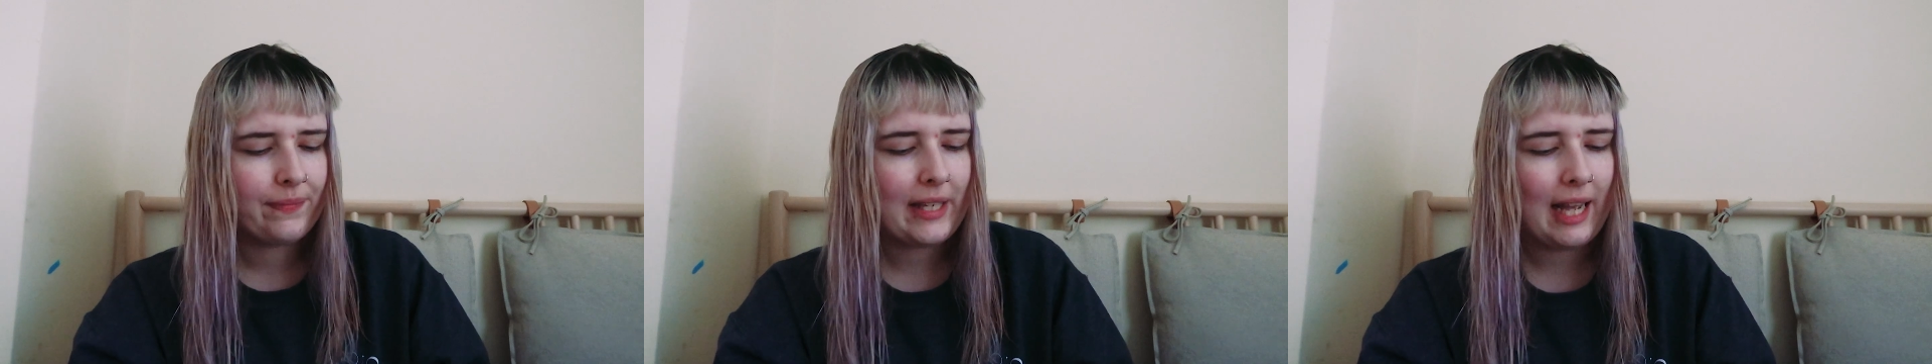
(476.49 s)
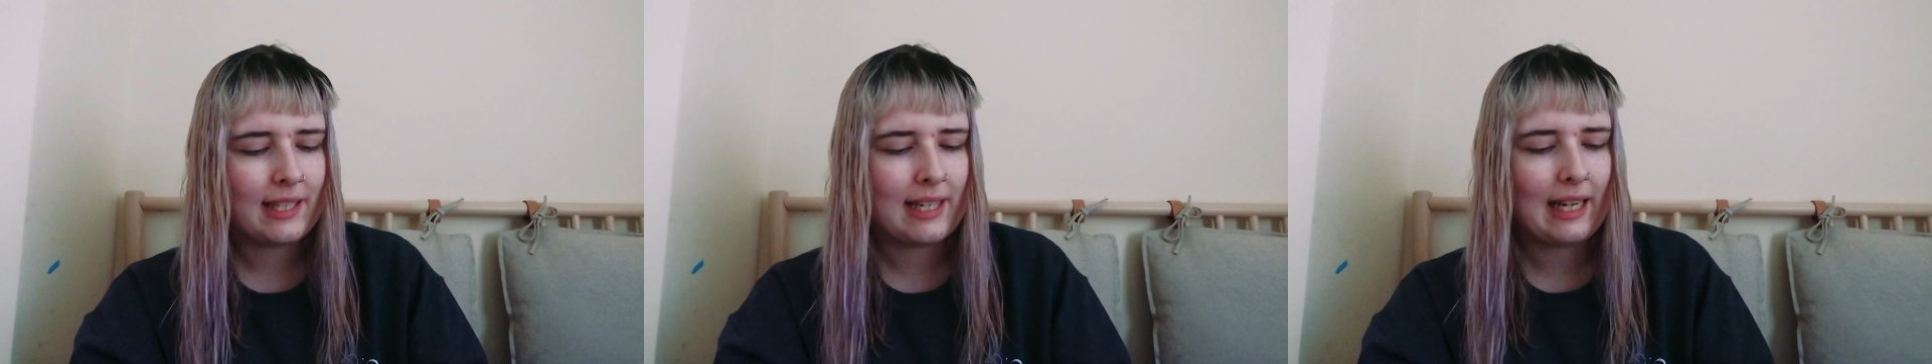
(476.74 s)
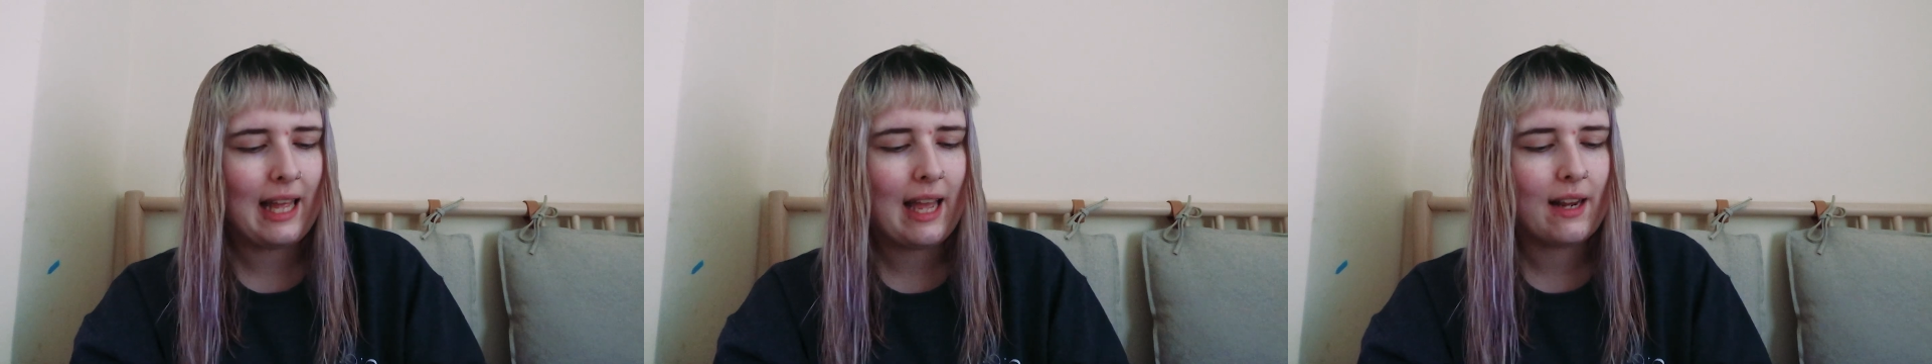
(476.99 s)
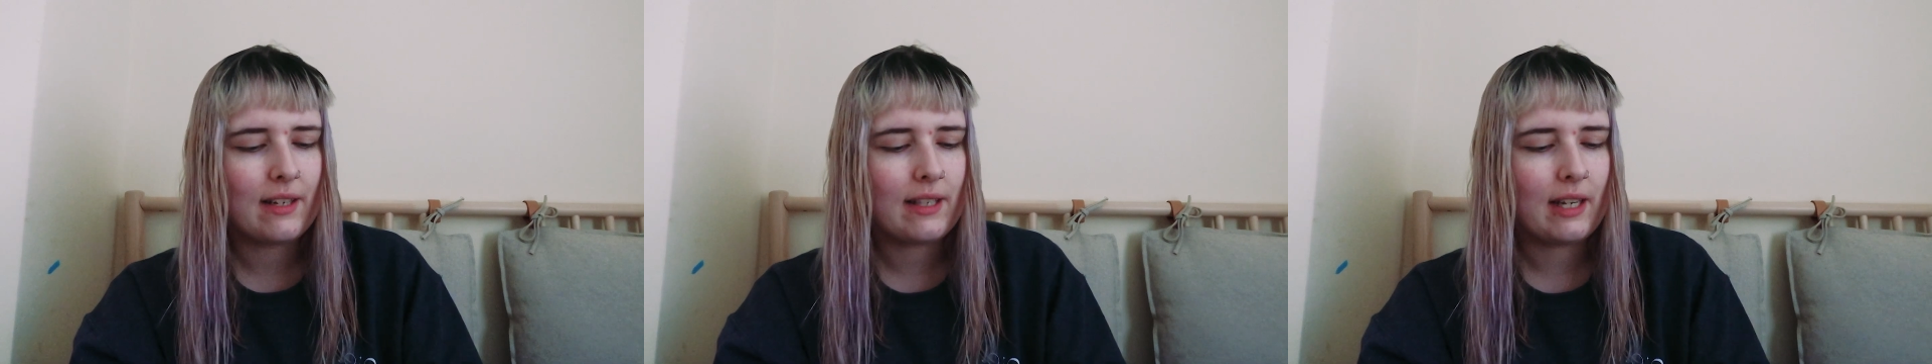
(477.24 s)
Cassie
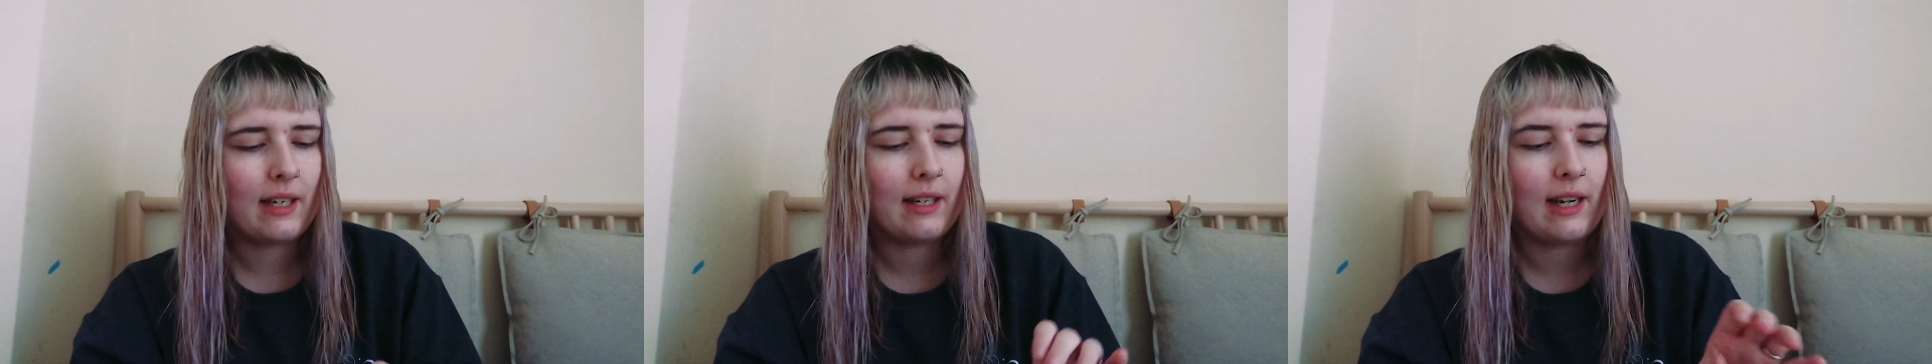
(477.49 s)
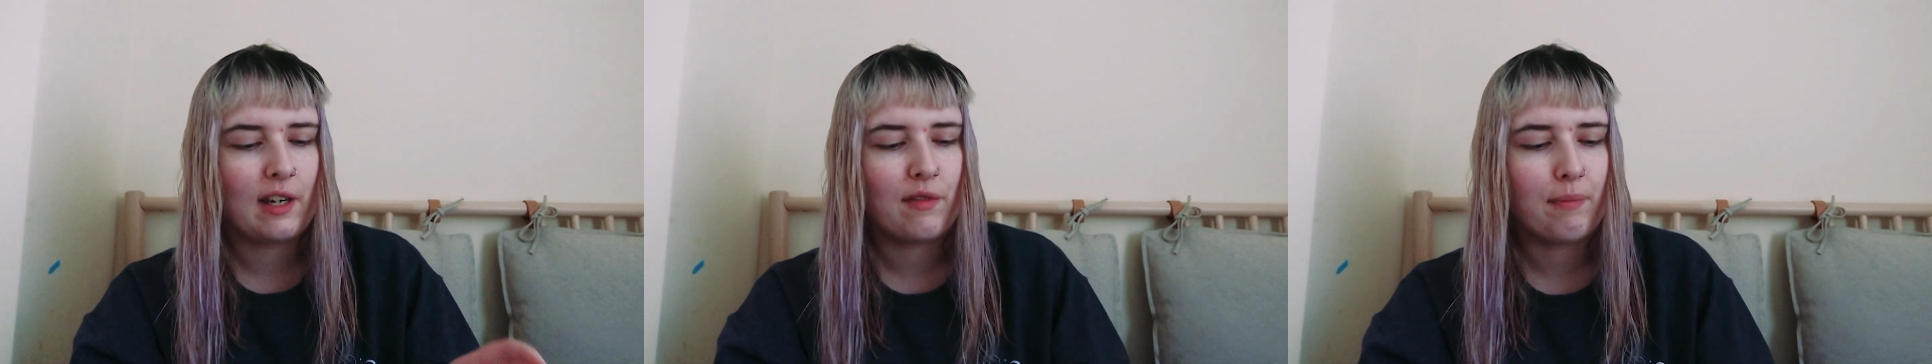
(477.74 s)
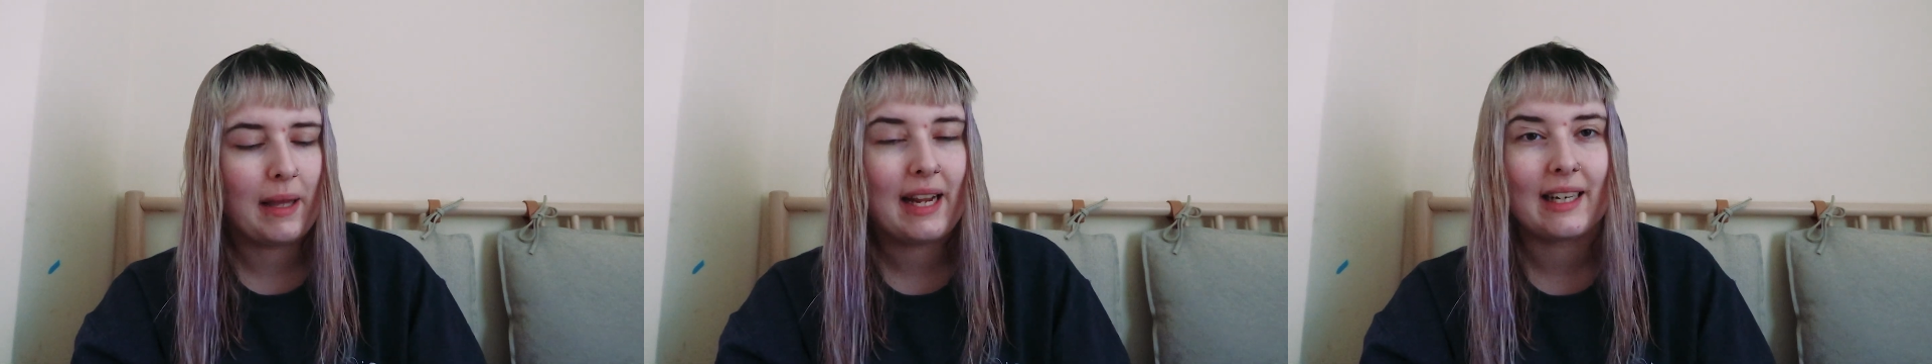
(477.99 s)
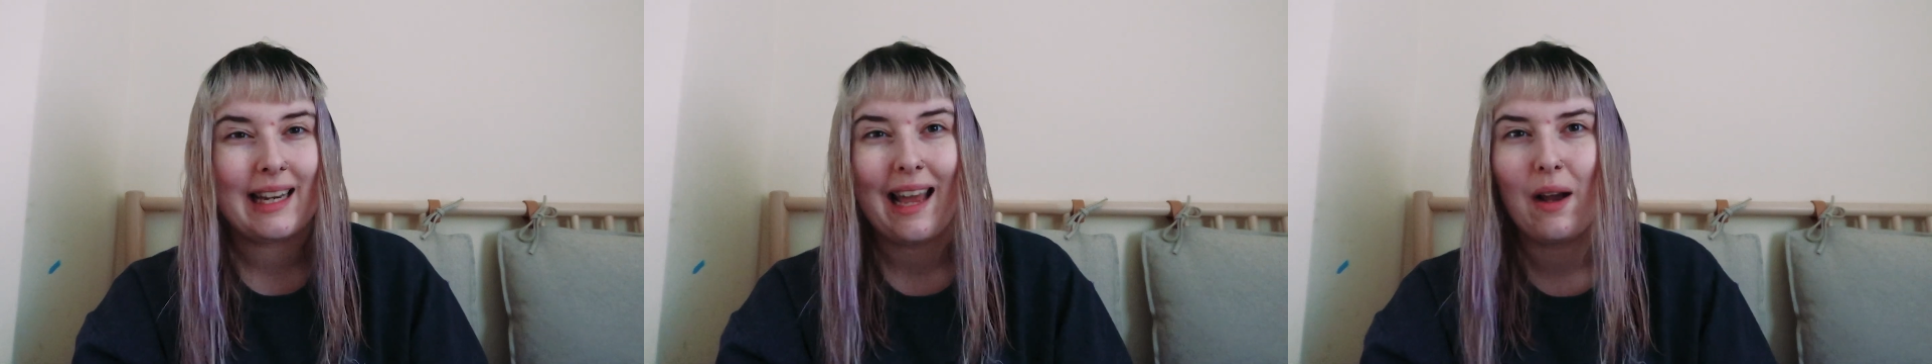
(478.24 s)
Clare is like kind of
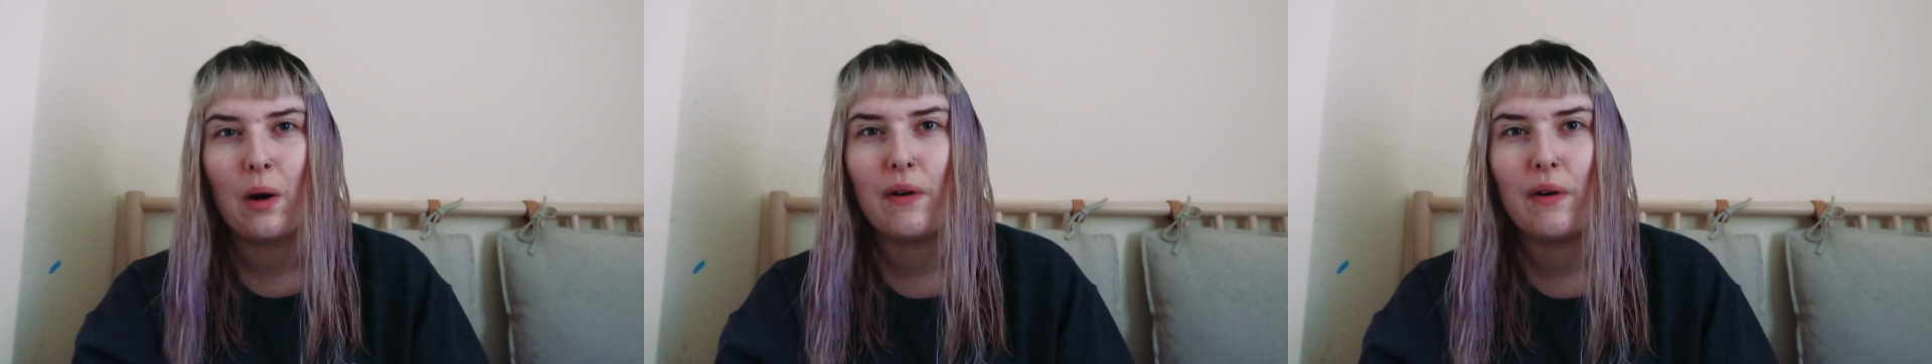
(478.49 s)
big now.